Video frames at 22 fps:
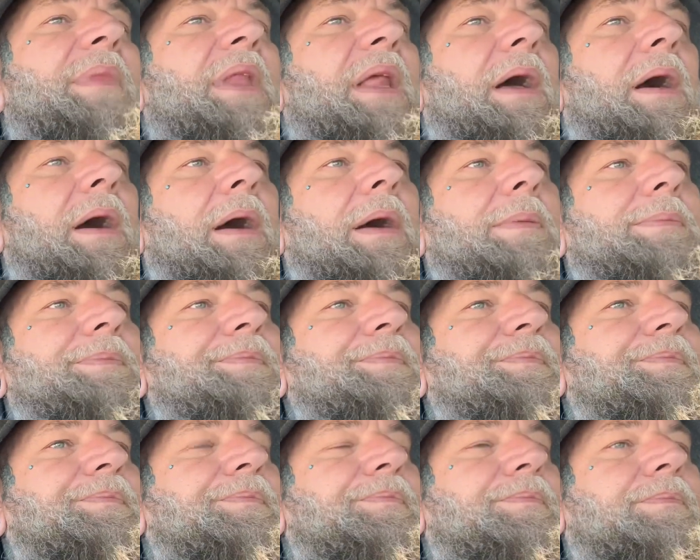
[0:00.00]

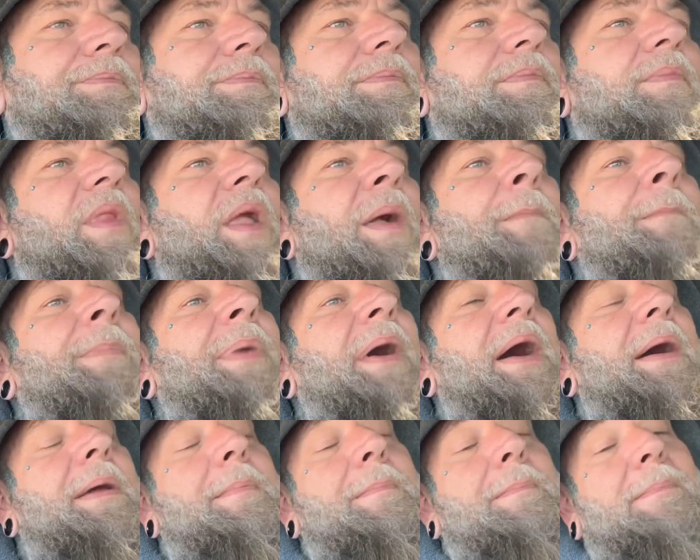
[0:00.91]

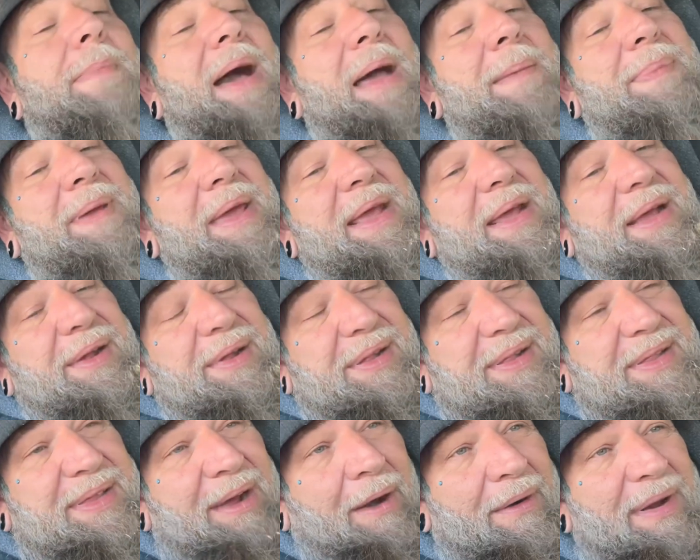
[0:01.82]
But my peak
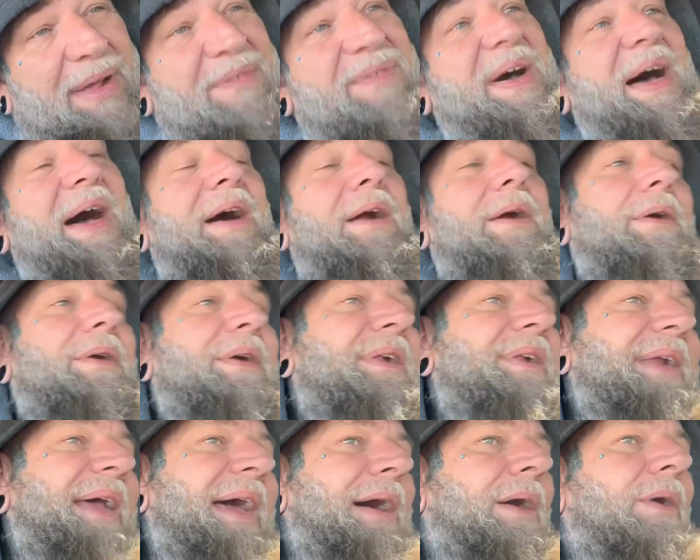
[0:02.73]
is 35
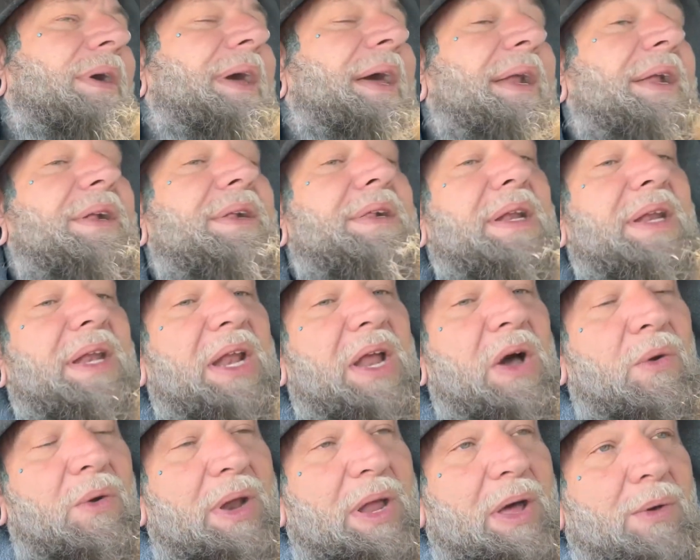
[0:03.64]
hertz now. It is
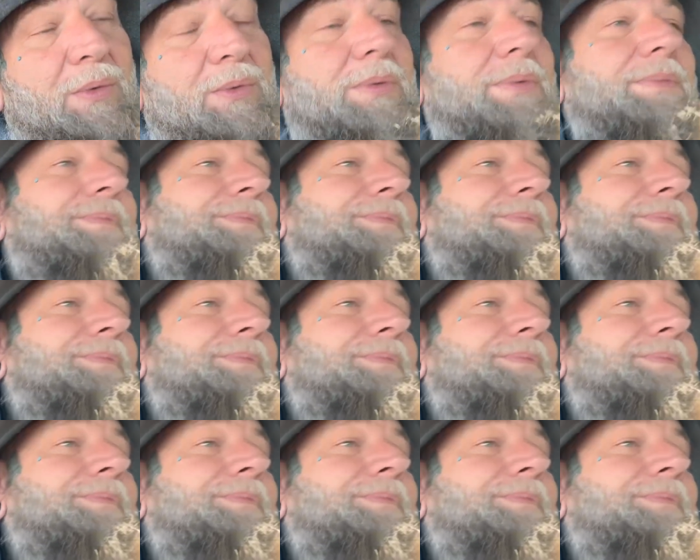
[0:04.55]
low, low.